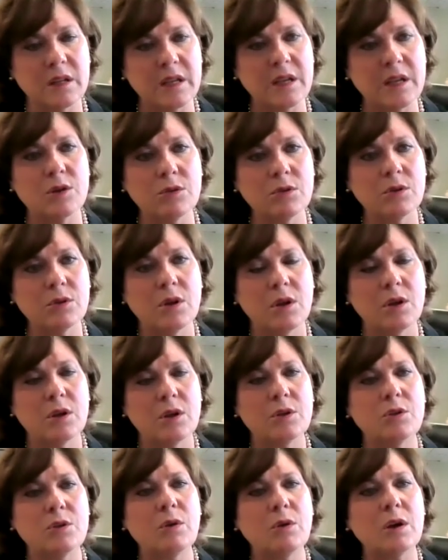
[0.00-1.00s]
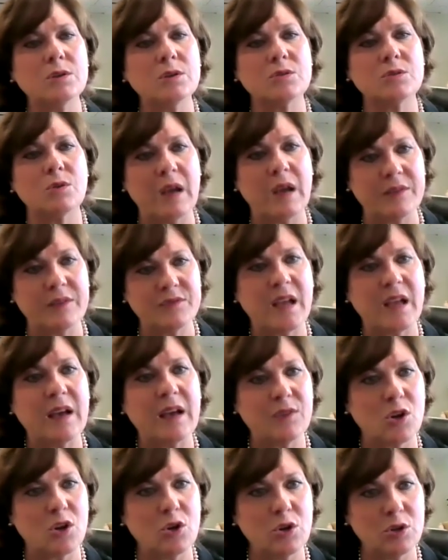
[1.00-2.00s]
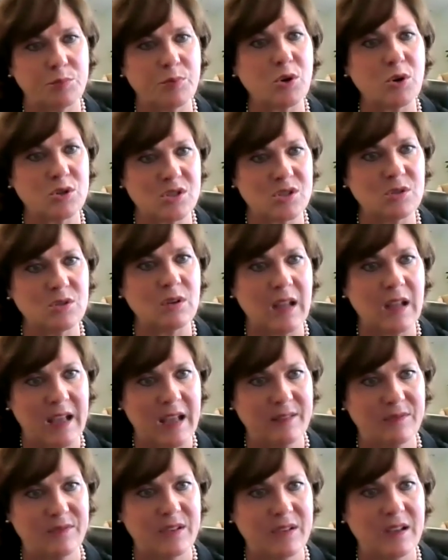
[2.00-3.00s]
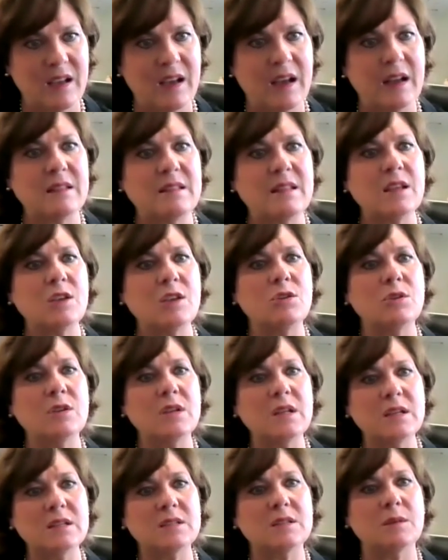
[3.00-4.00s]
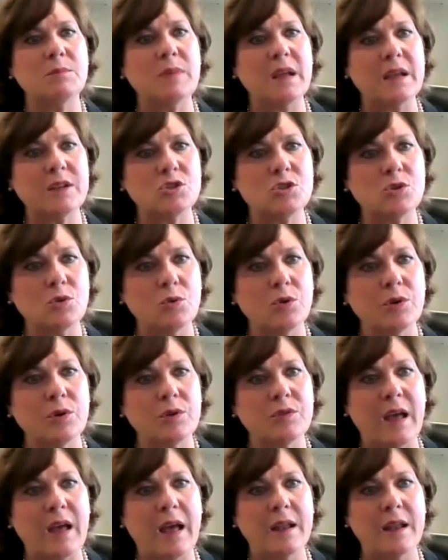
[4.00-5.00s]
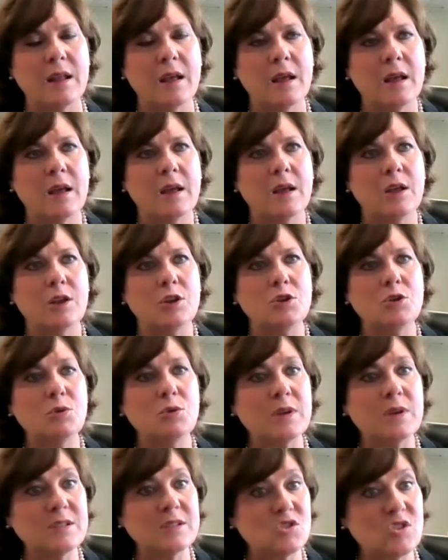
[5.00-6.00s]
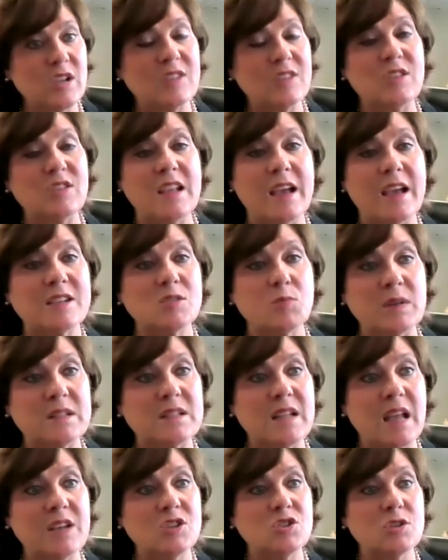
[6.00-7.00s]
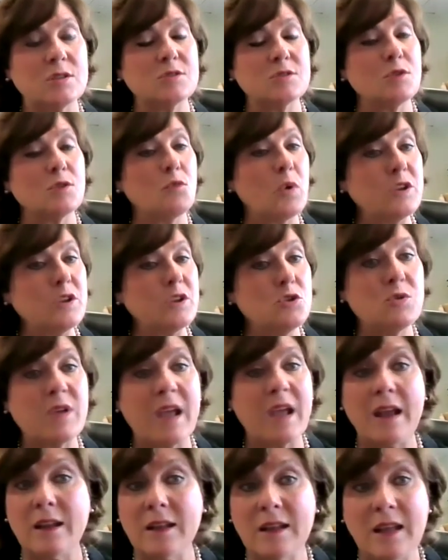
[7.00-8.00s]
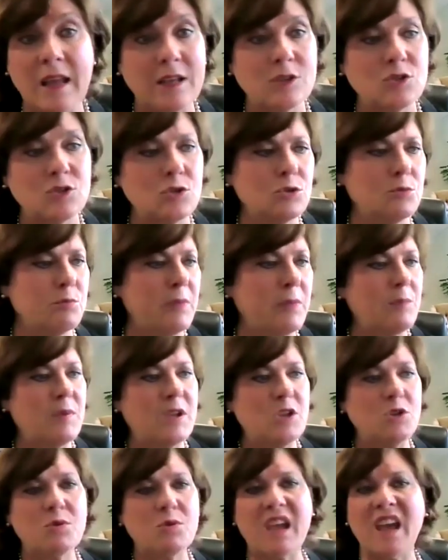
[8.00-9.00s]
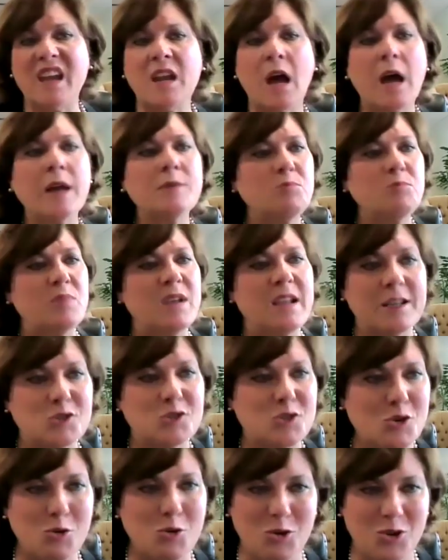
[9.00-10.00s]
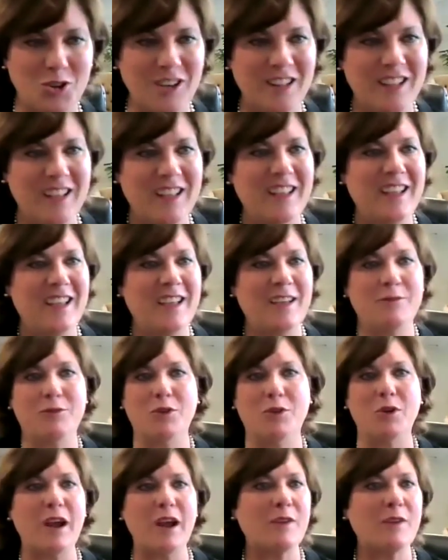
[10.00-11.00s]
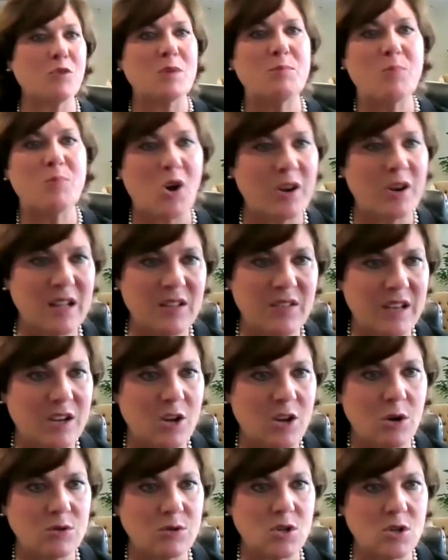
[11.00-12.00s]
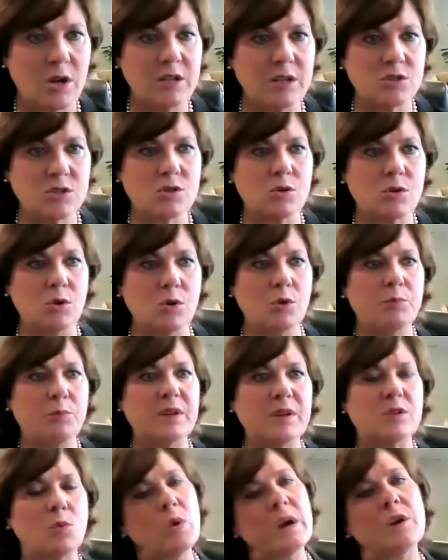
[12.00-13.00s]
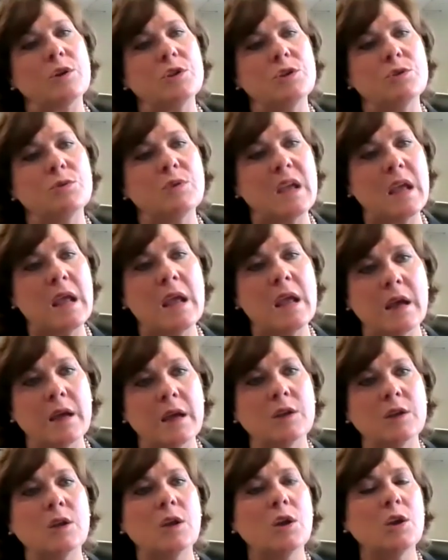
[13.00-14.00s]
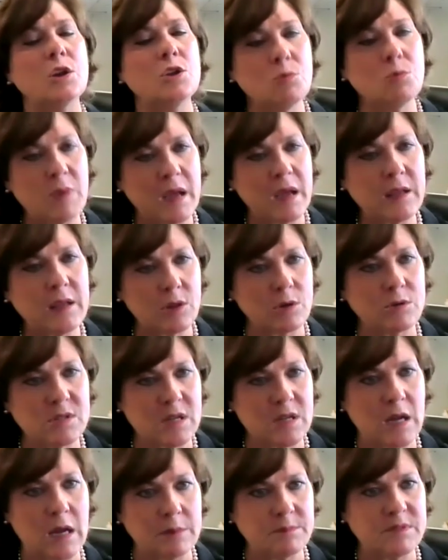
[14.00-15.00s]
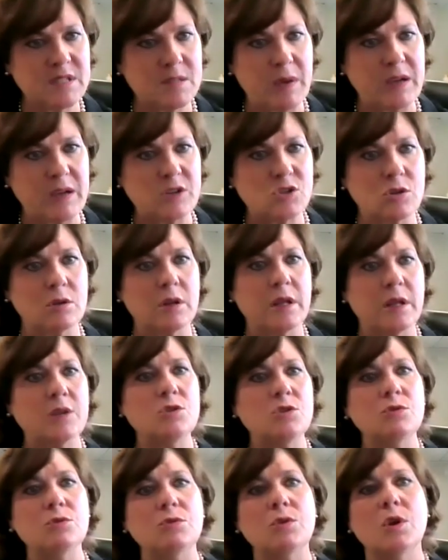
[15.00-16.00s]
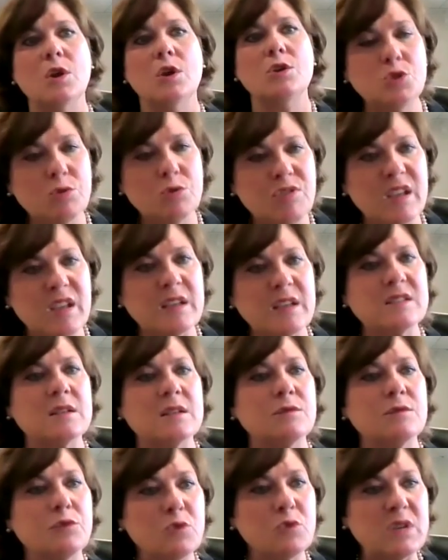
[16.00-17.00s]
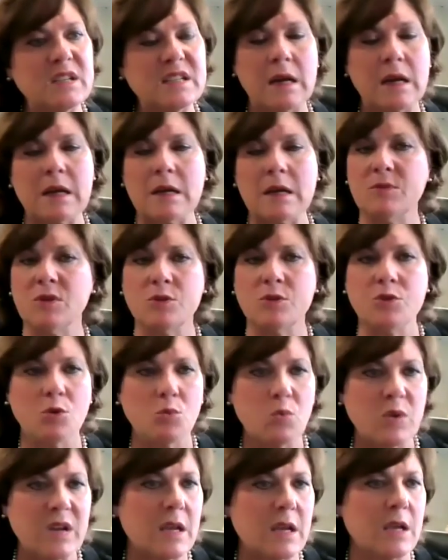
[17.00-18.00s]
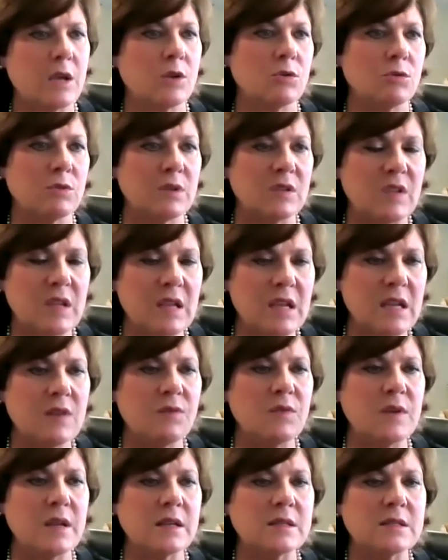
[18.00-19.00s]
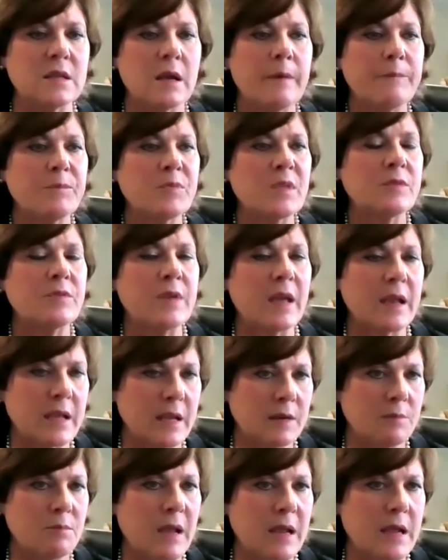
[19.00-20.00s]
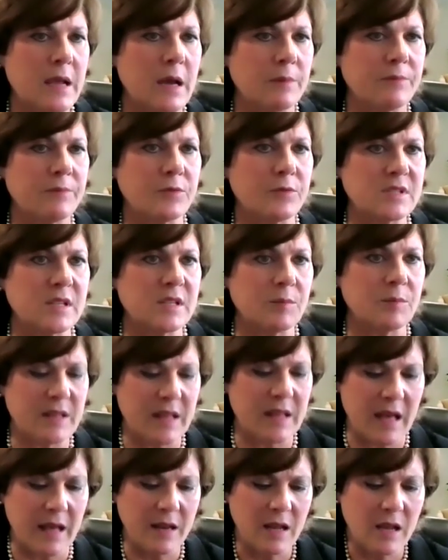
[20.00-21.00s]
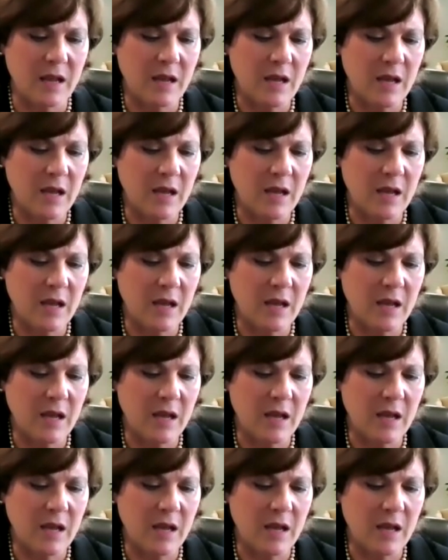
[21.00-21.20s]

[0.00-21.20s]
leader, you also have to have a good personal life. I think you need to make sure that you can set the expectations of what you can and can't do. Maybe you cannot be at school for every party that goes on at school, but where you can, you make those times special and you do things in free time on your weekend or in the evenings that can make up for some of that.